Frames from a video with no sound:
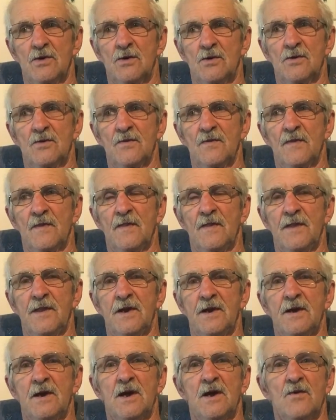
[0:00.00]
though,
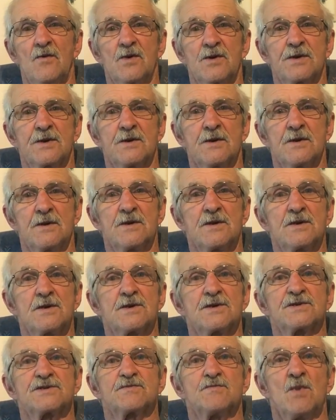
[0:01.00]
then I went to a
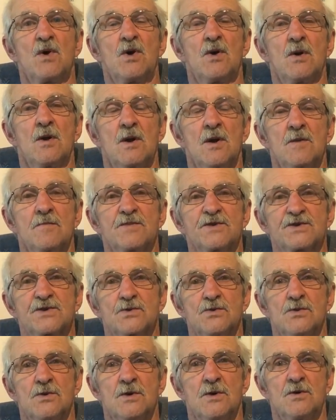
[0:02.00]
small arms
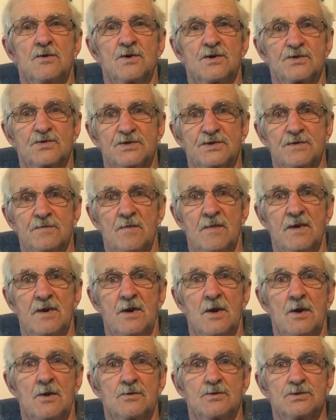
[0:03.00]
school, which was in
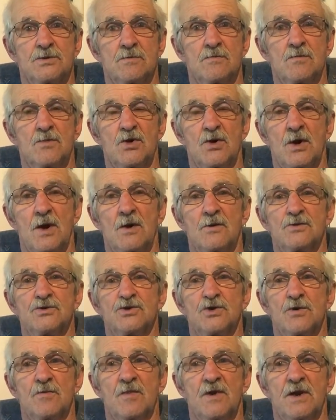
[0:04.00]
Murnau,
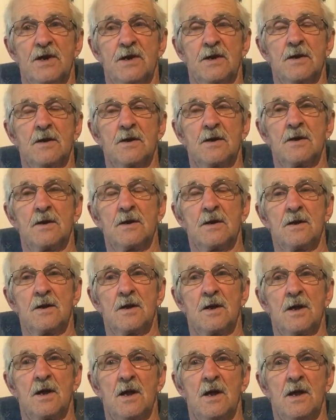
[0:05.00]
Germany,
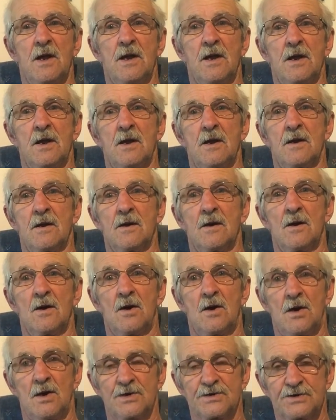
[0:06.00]
and
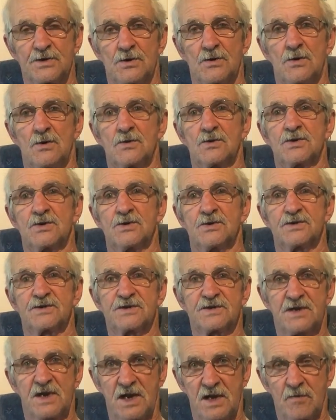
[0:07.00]
also to
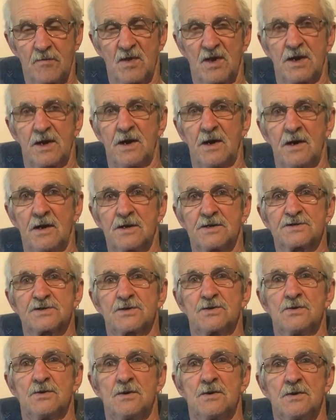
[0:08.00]
tank mechanic
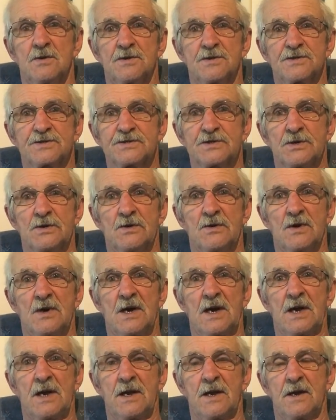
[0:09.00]
school. So
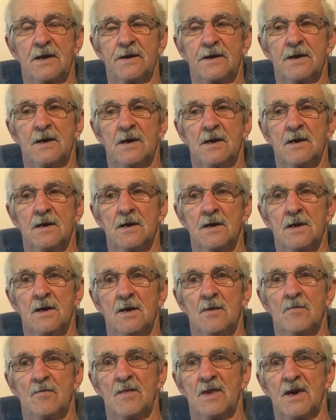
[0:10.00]
I had
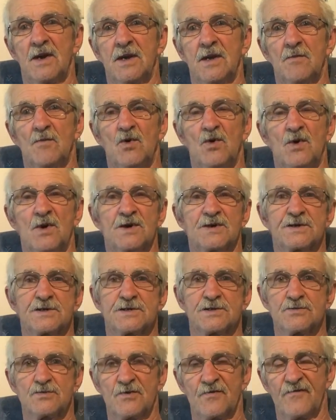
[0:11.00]
my
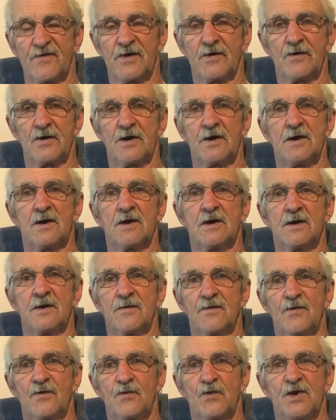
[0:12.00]
MOSs were varied. I
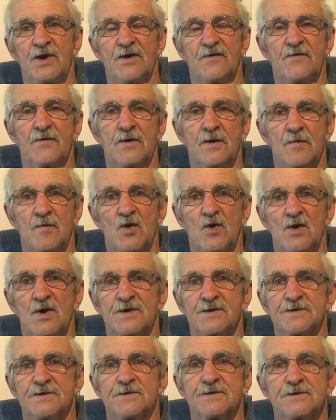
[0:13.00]
had 3 different
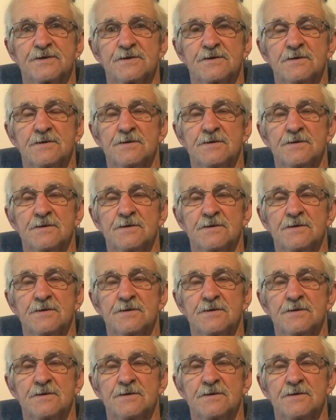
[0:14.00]
MOSs.